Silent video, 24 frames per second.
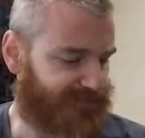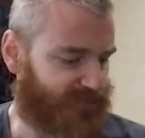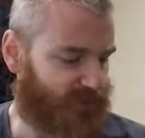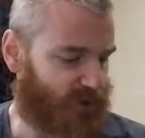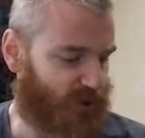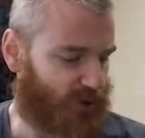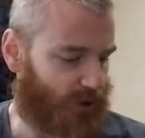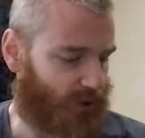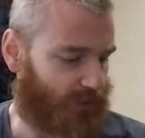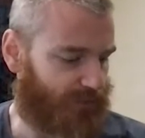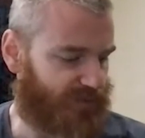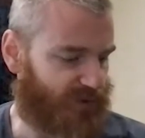
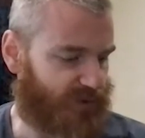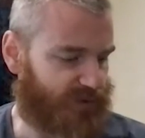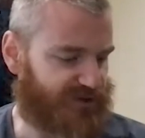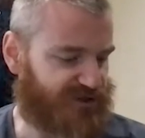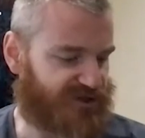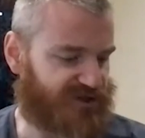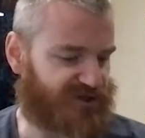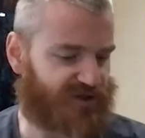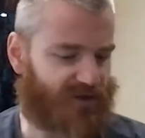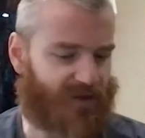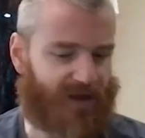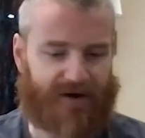you know, there was
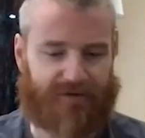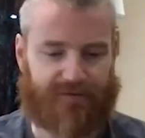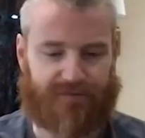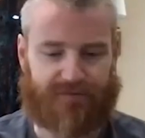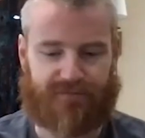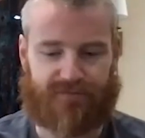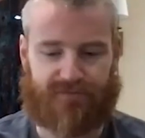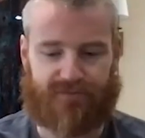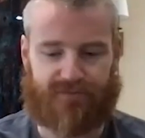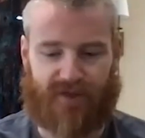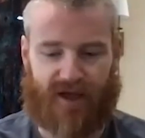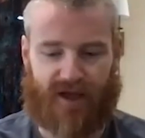just a lot
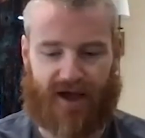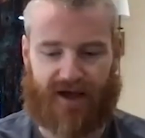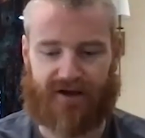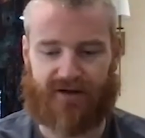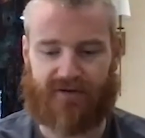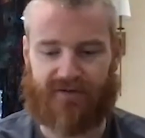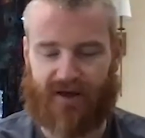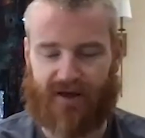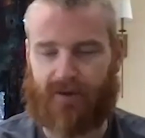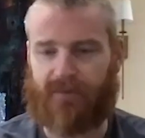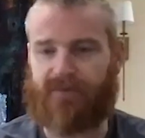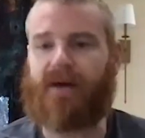of
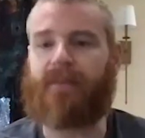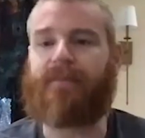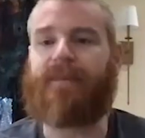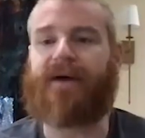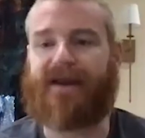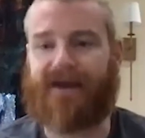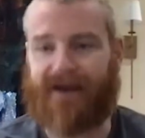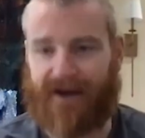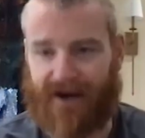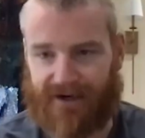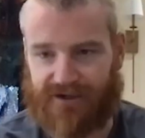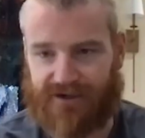that
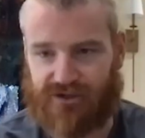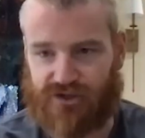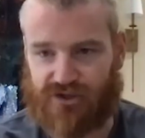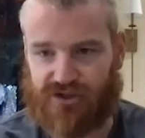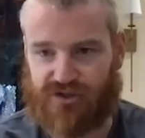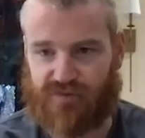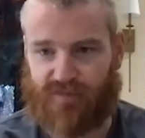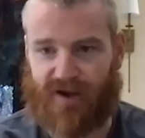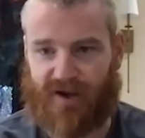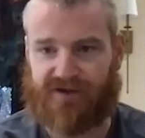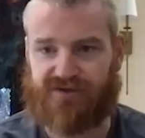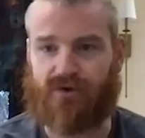made it extra
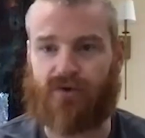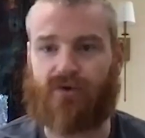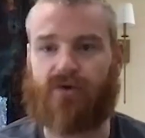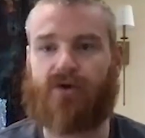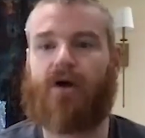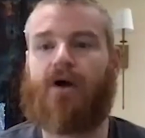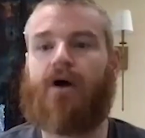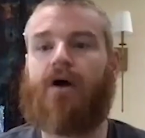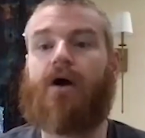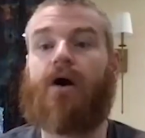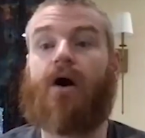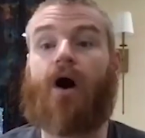special.
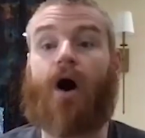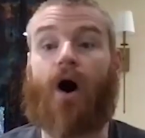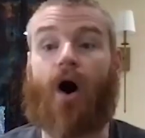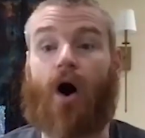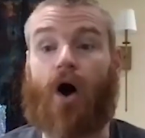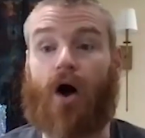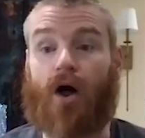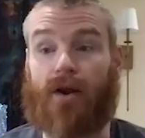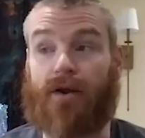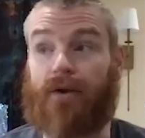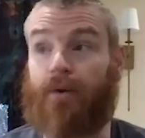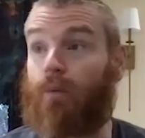
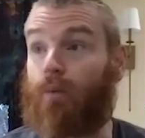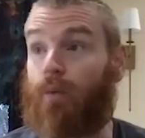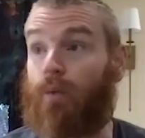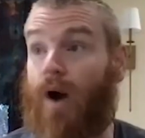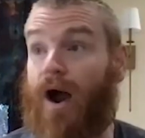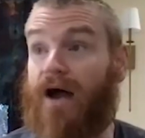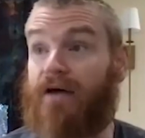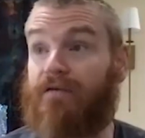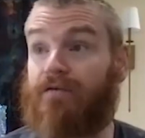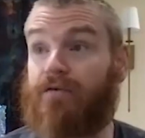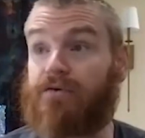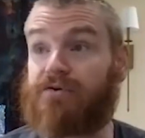On
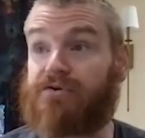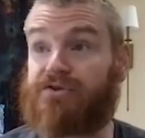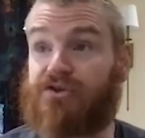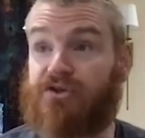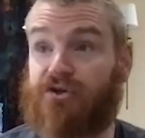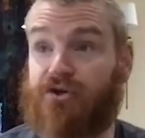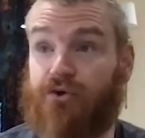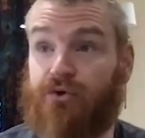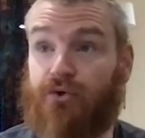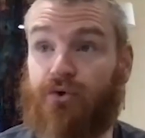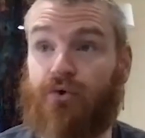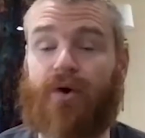Rivals
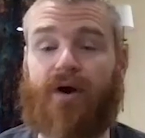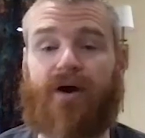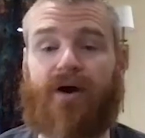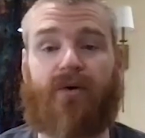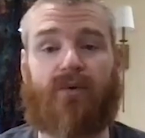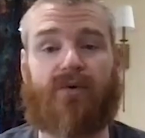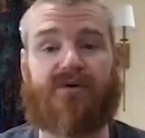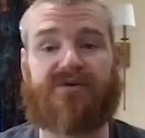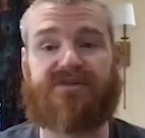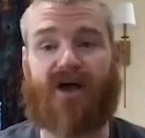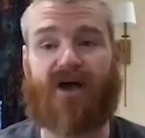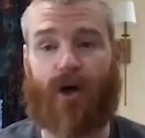2, it
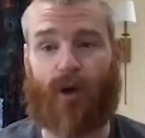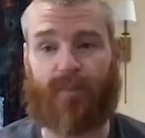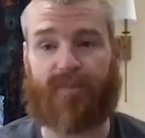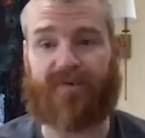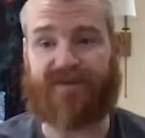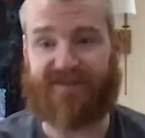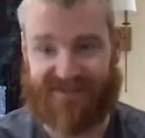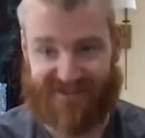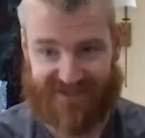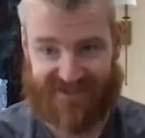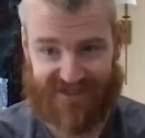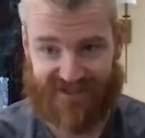was
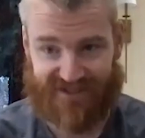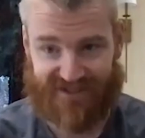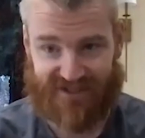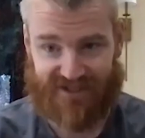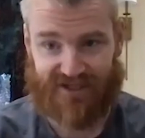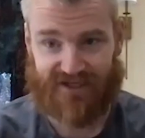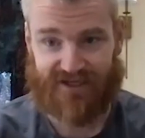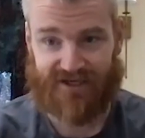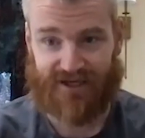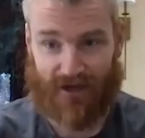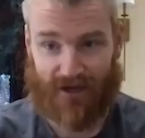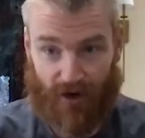helping
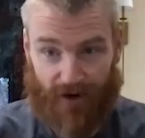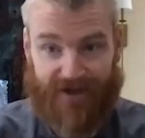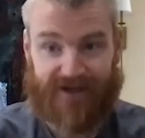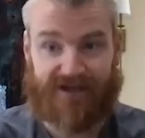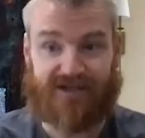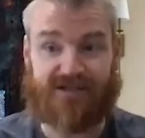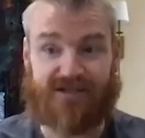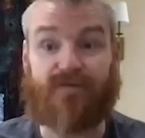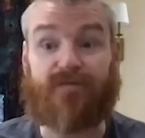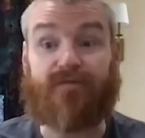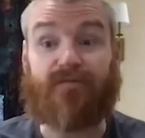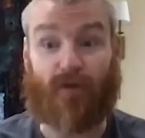CT get
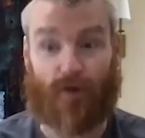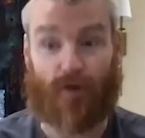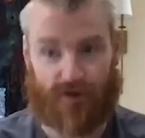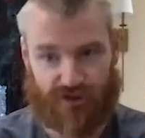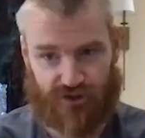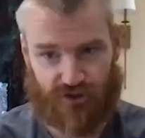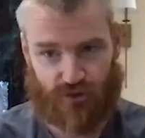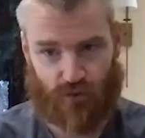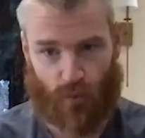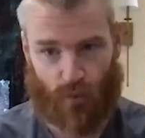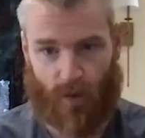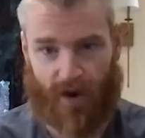his
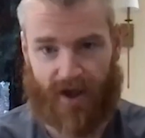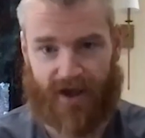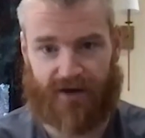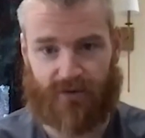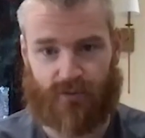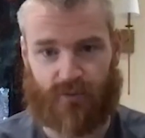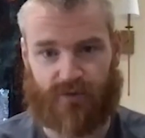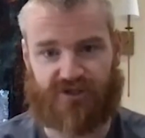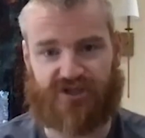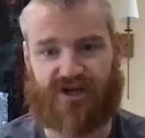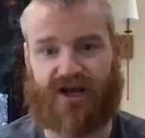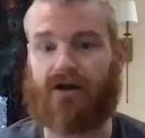first win,
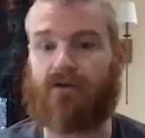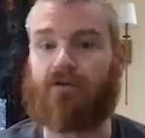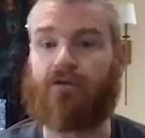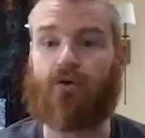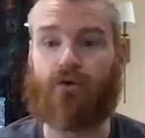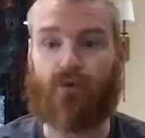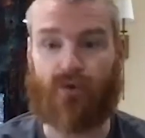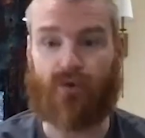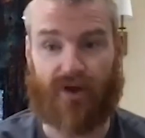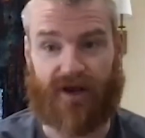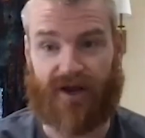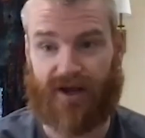which had
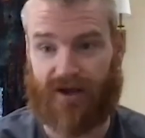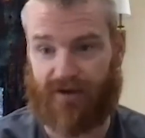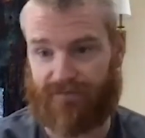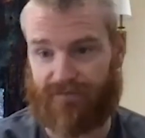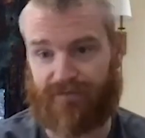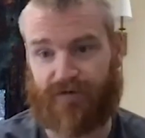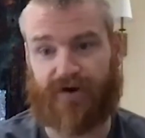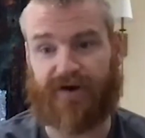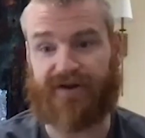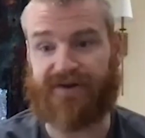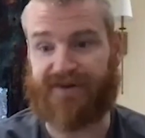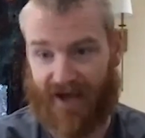eluded him
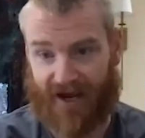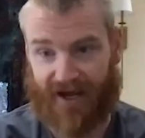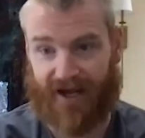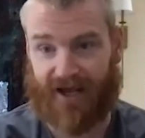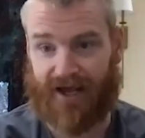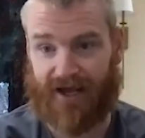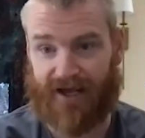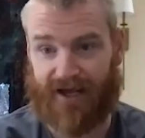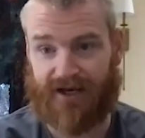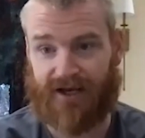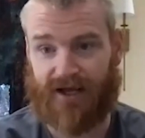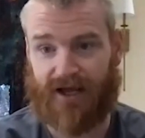for a
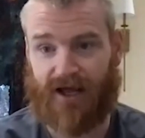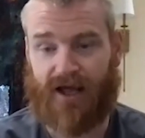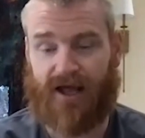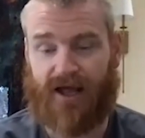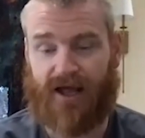decade.